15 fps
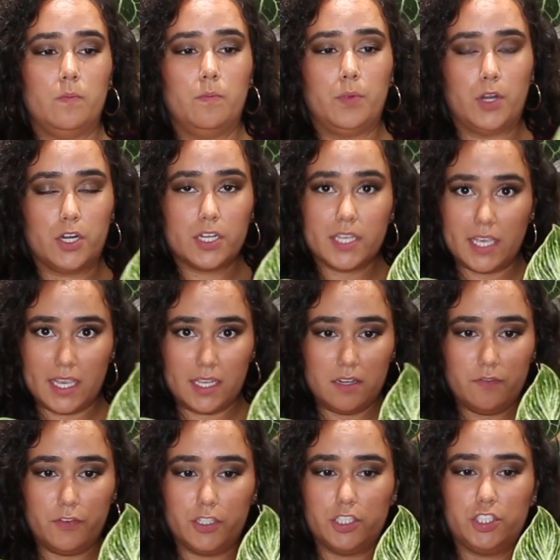
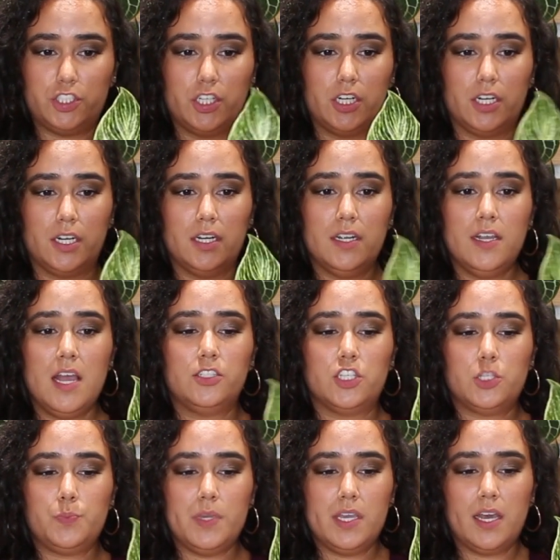Birkin, for sure,
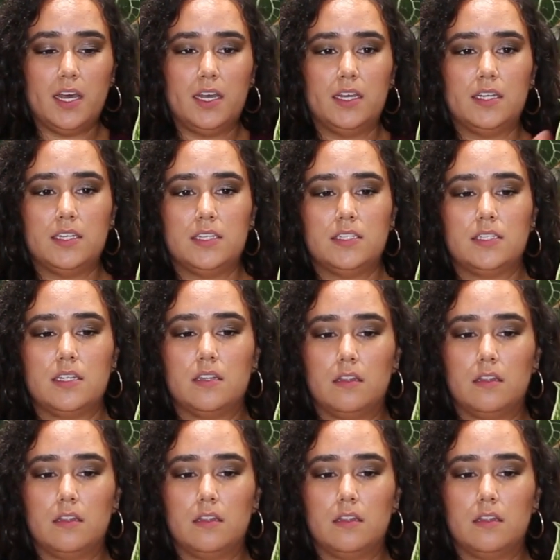just because